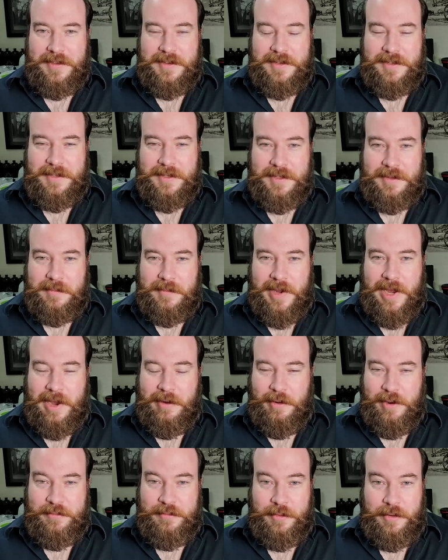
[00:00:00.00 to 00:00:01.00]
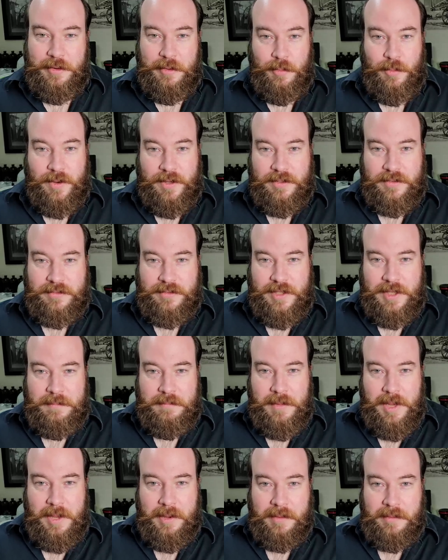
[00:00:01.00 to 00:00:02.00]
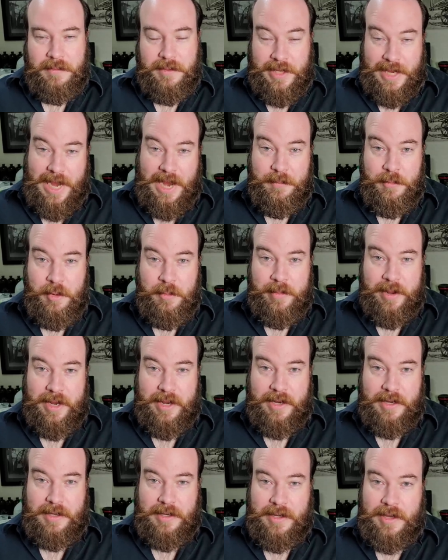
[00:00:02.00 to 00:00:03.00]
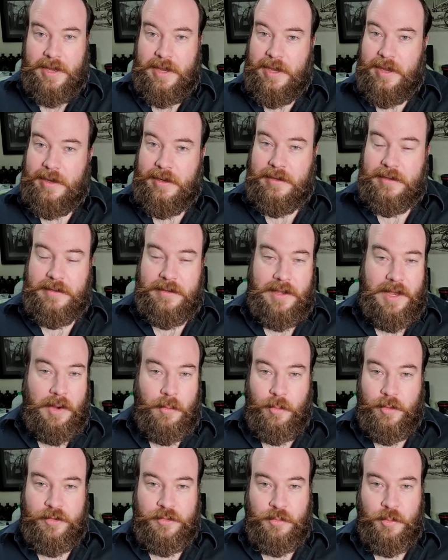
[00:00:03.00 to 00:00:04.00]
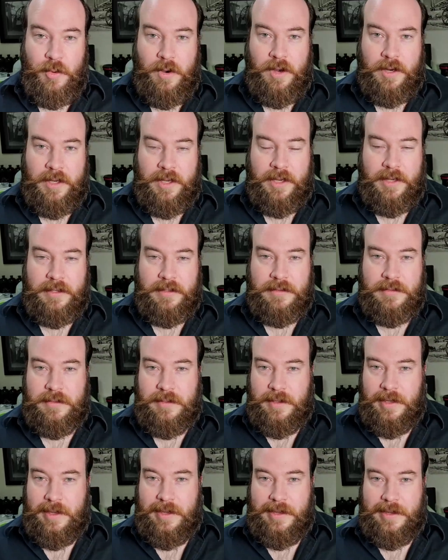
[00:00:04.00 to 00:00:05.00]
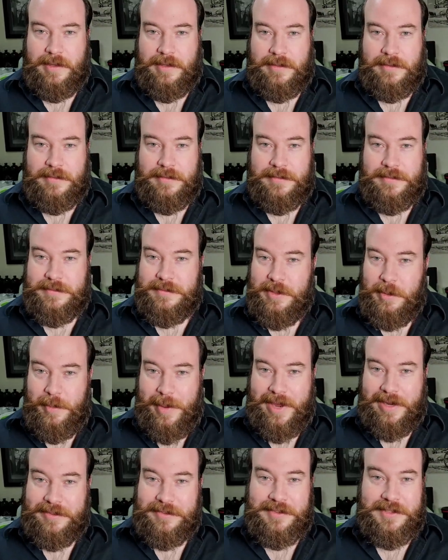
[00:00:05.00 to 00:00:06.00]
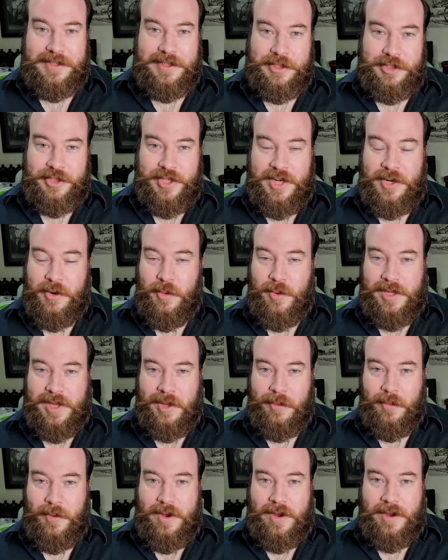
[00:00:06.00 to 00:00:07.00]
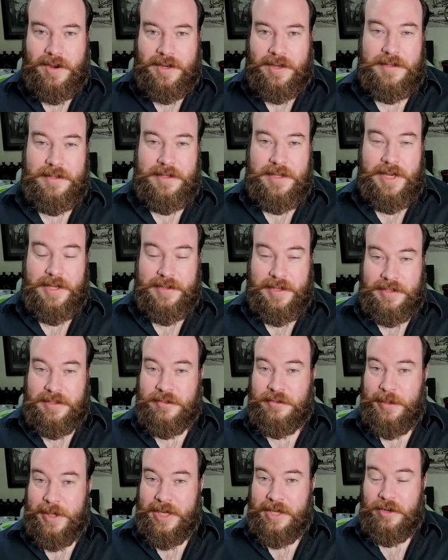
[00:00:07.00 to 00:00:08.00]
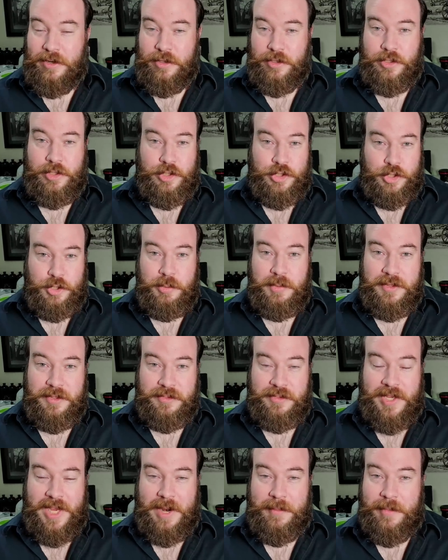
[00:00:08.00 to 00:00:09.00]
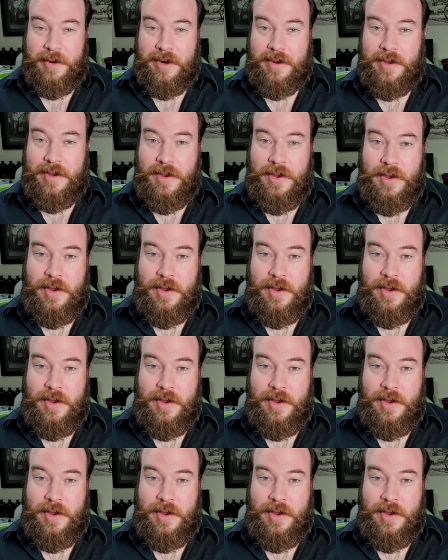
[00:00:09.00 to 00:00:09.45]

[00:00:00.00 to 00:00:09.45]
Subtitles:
However, it was in my camera bag, and I was walking, and the bag's gonna shake while I walk, and that does make it harder to shoot with this camera